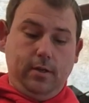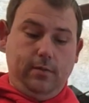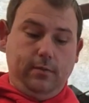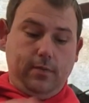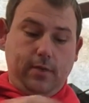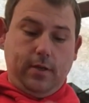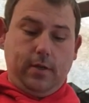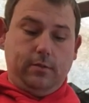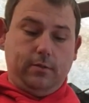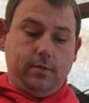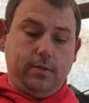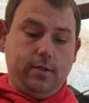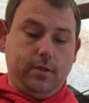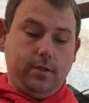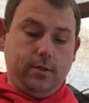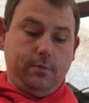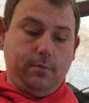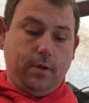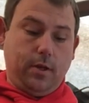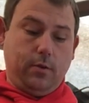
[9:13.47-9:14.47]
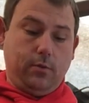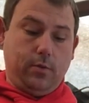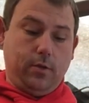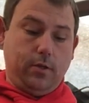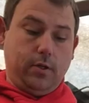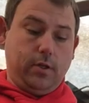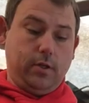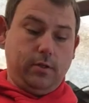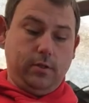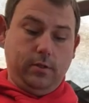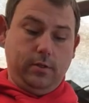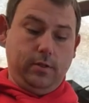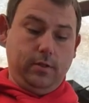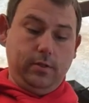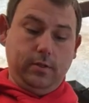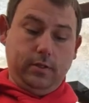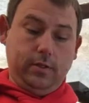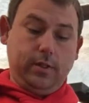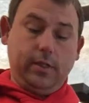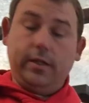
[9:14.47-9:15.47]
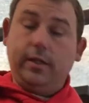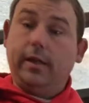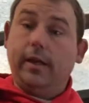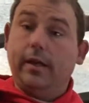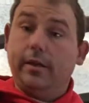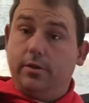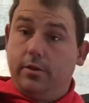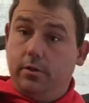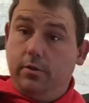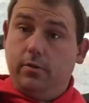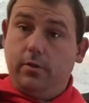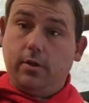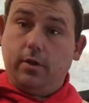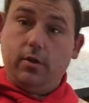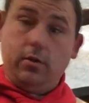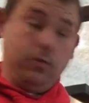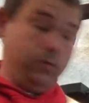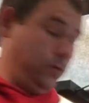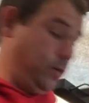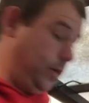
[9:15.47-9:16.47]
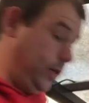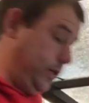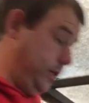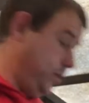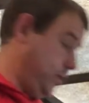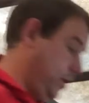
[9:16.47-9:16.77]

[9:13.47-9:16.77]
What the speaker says: valve stem. I want to get to the O-rings,